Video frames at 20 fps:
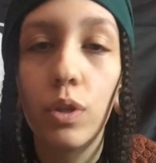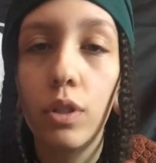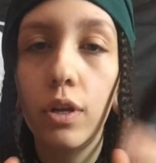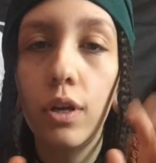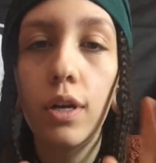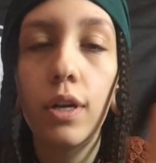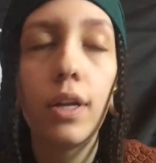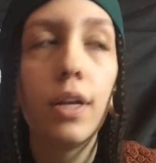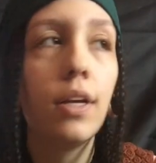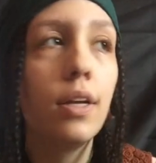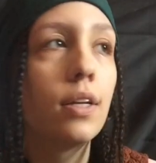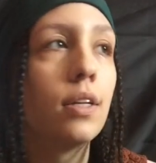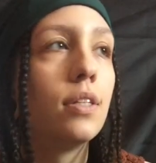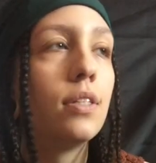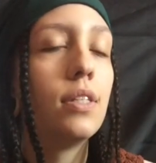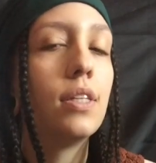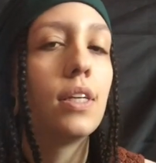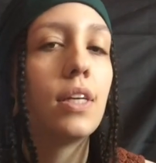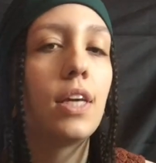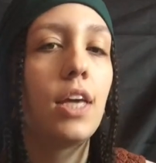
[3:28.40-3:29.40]
learning
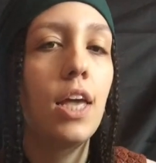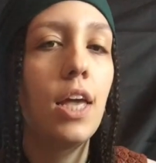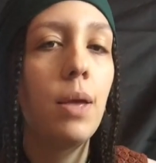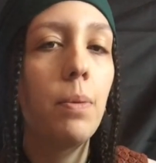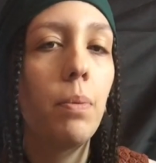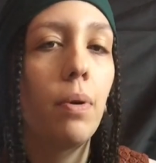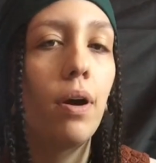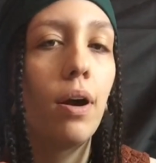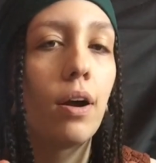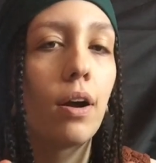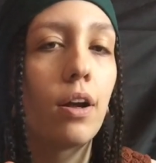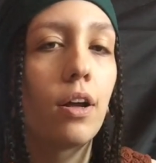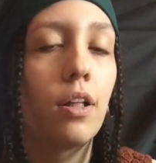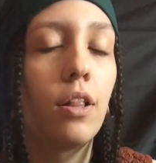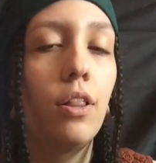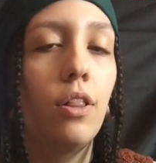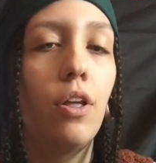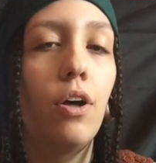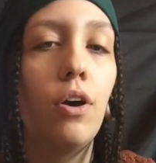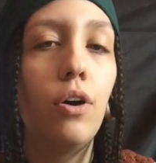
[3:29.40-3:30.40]
to keep our
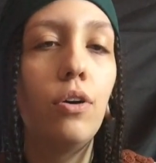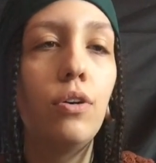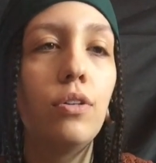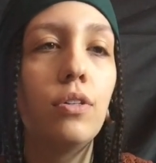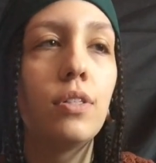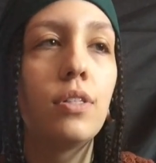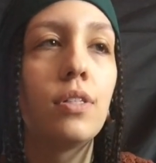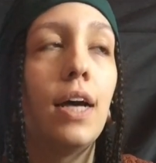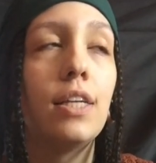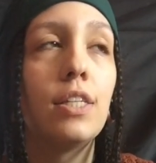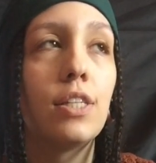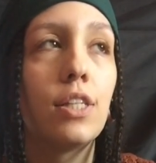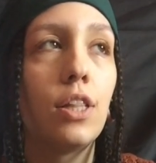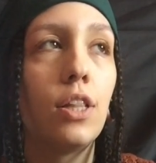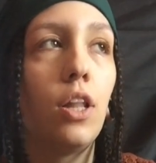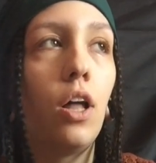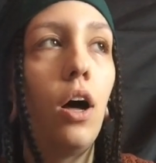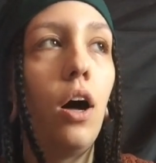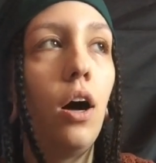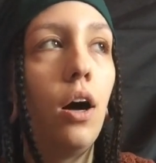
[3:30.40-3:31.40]
clothes as
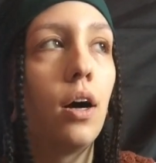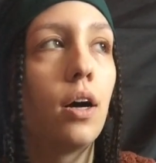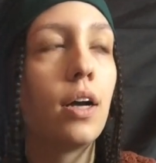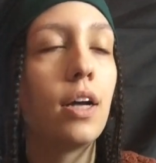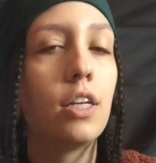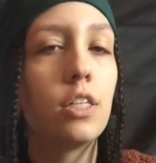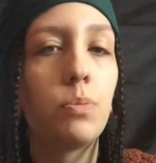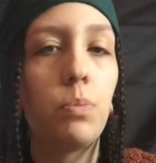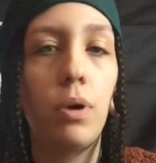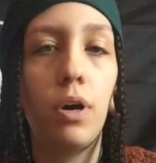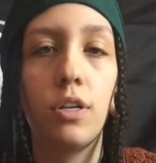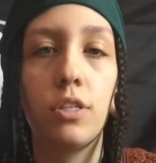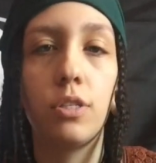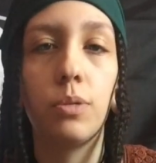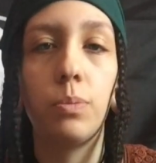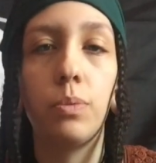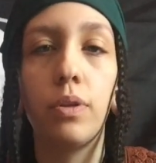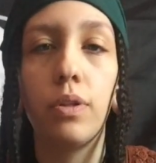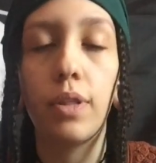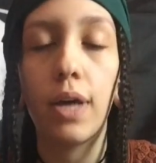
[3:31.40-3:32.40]
long as
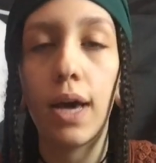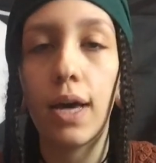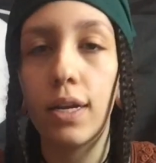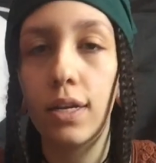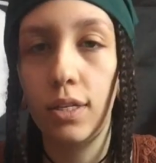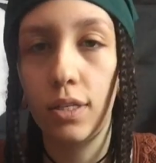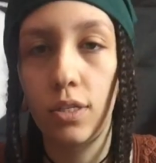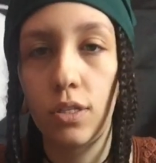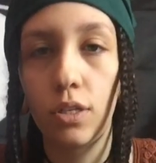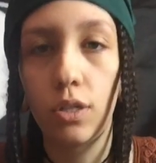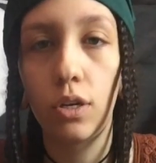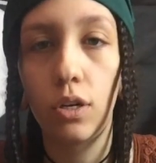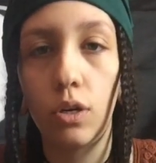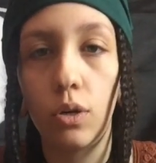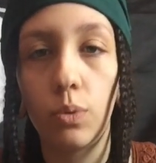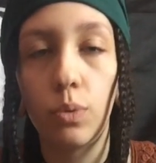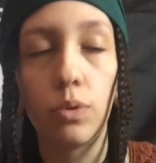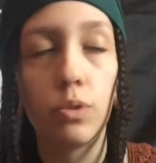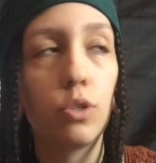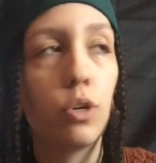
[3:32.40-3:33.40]
possible. That is the
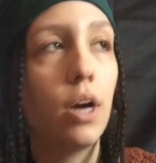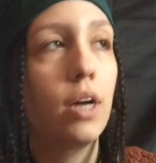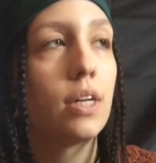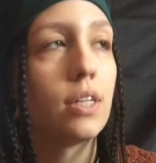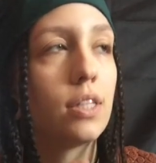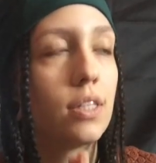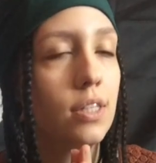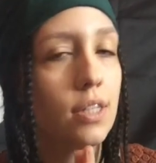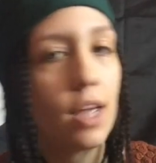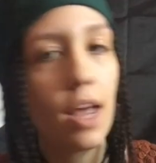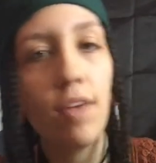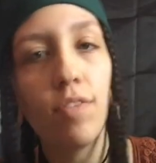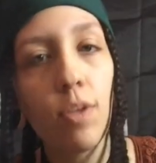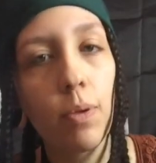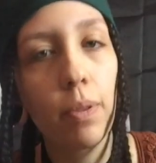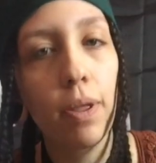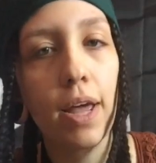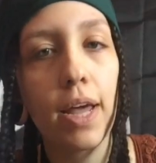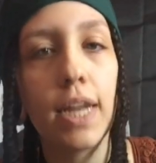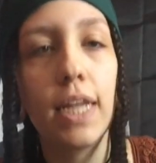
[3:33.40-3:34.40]
goal. We're trying to save
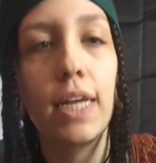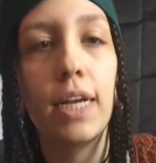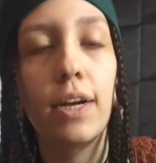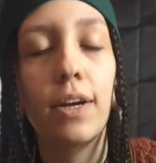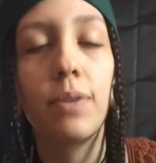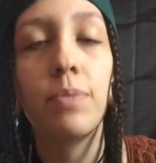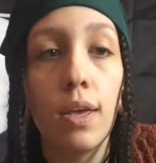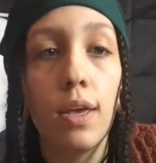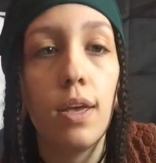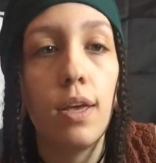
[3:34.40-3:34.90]
the planet here.